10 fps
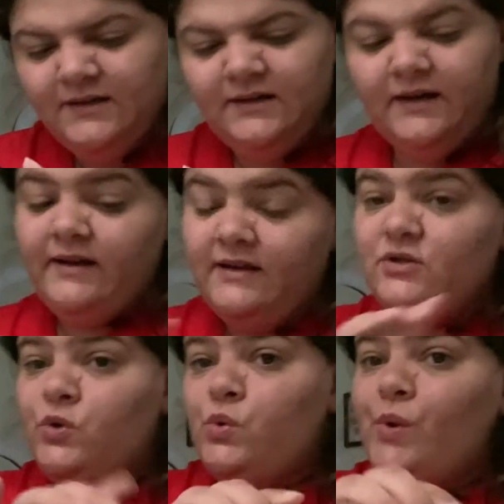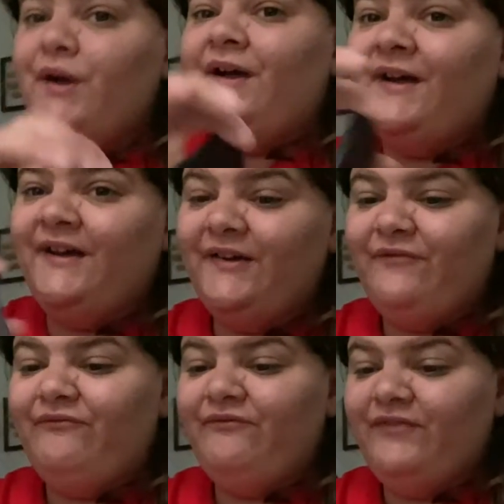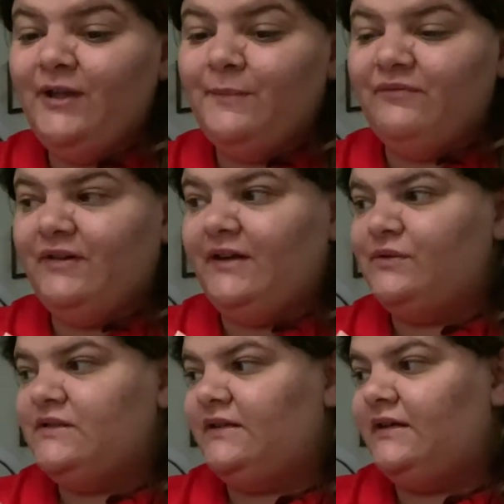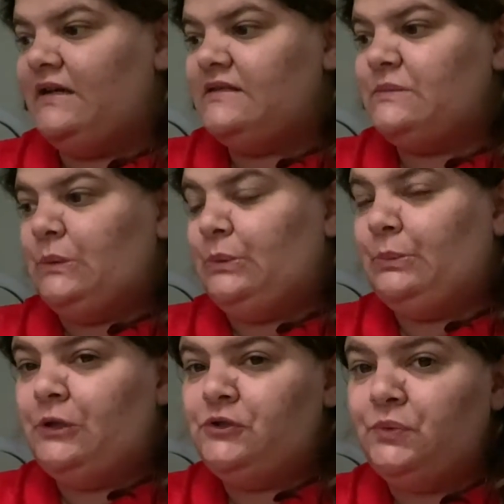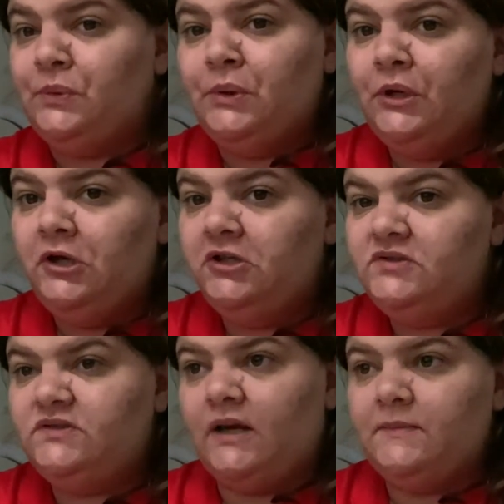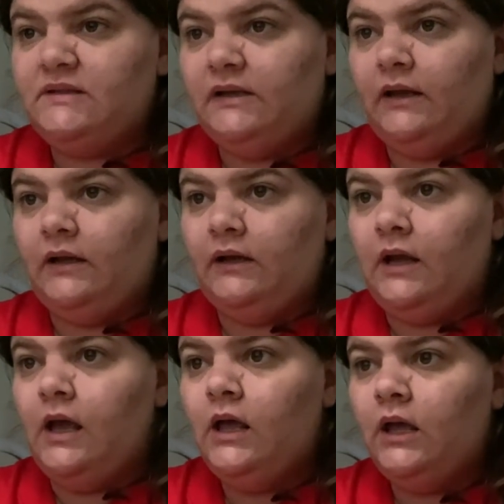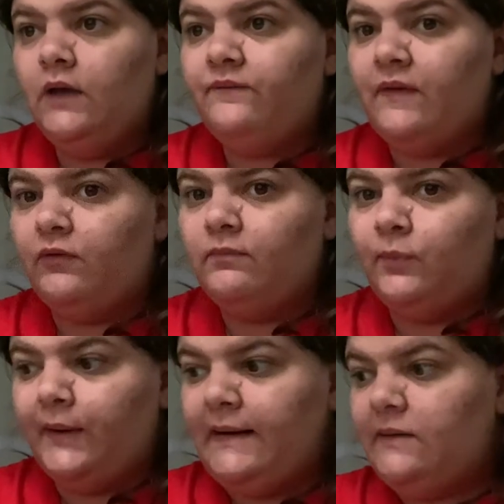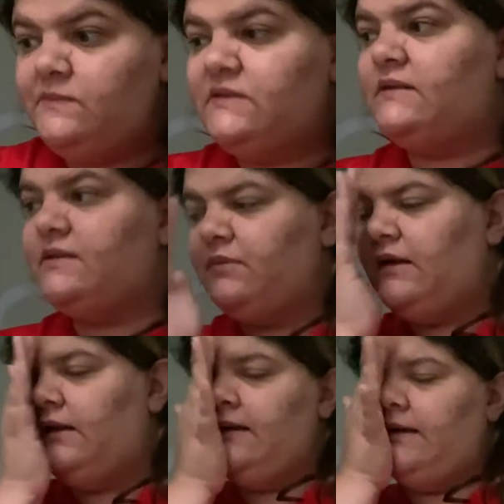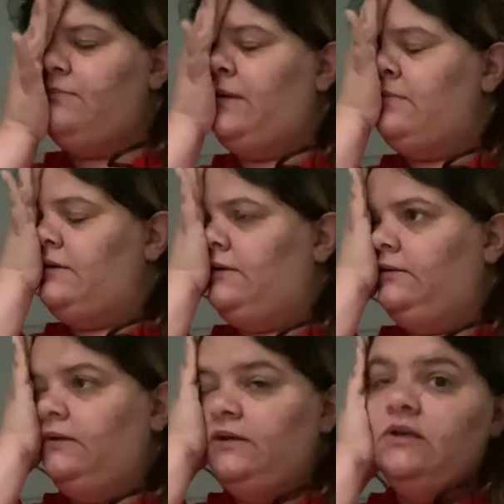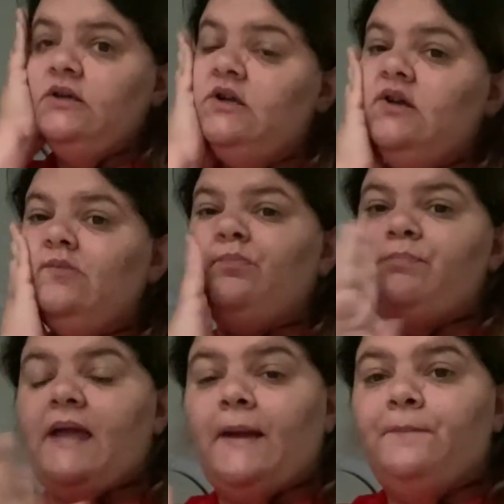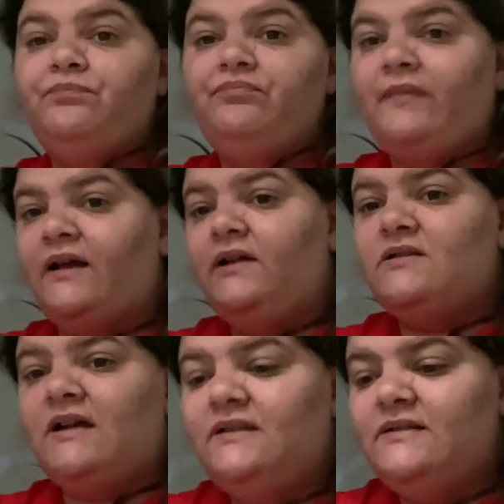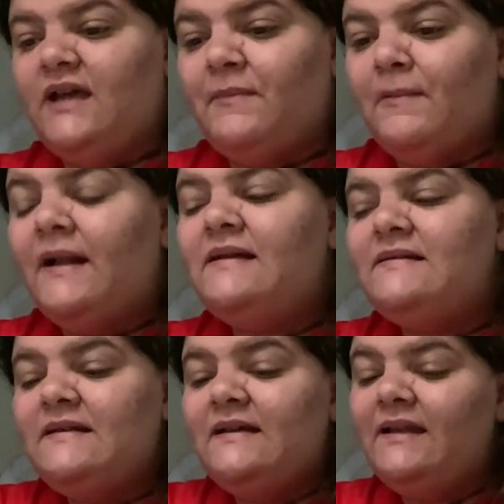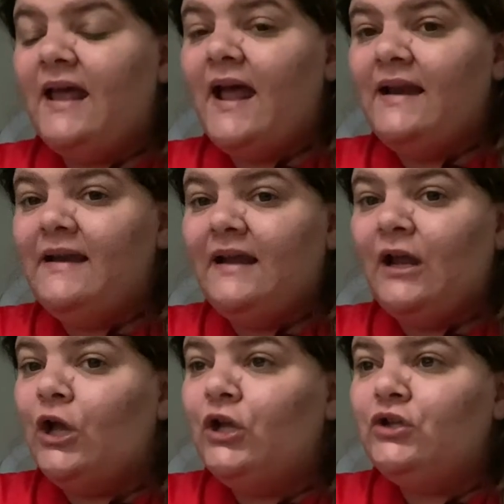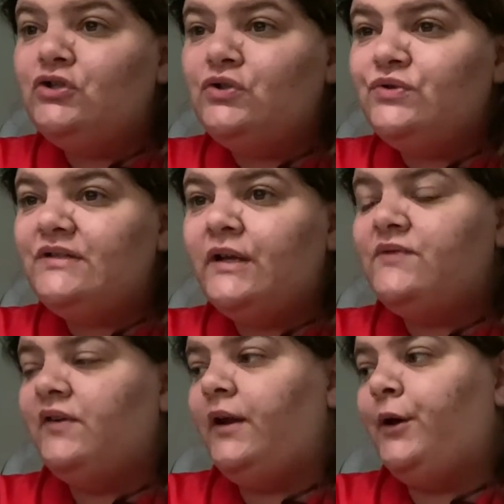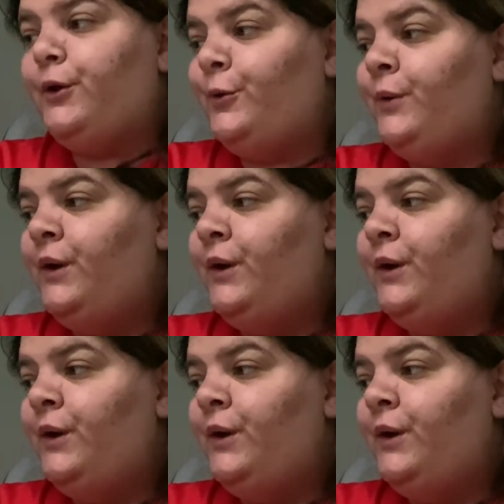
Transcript: I need to uh, film a video tonight, so I might do top 10 favorite boy names or something like that maybe. But yeah, I just got to take my medicine, editing Tuesday's video.